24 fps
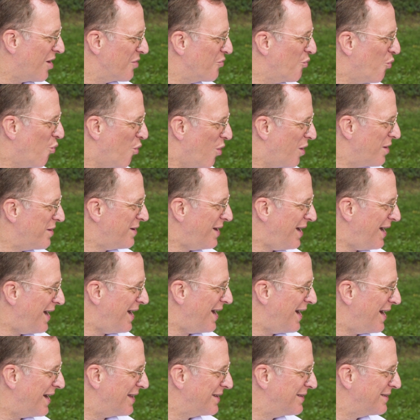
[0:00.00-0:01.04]
on one
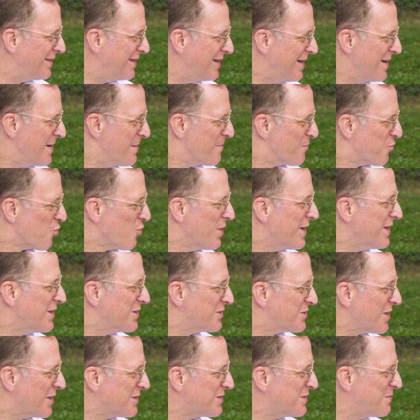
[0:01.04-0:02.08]
hand,
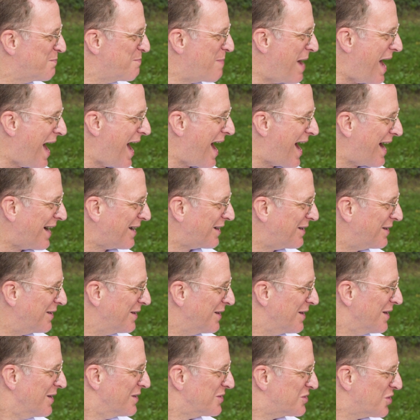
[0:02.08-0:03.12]
brings us back
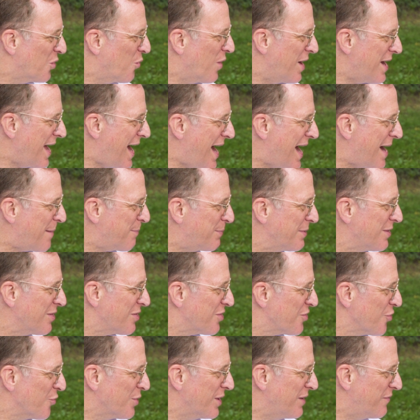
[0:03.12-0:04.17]
to what happened
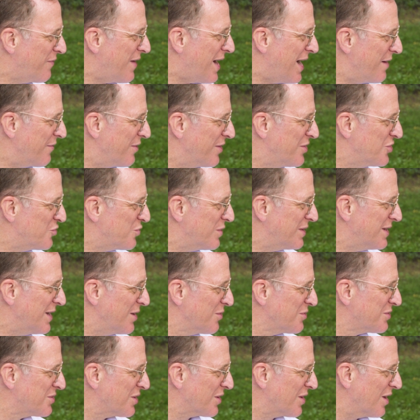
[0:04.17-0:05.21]
3,500
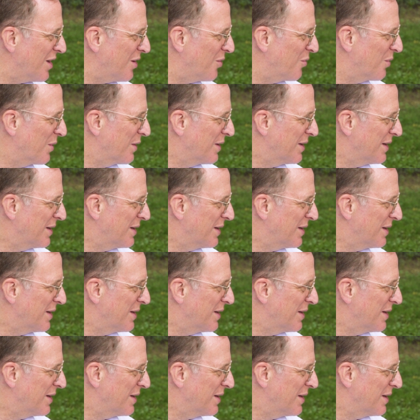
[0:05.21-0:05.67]
years ago,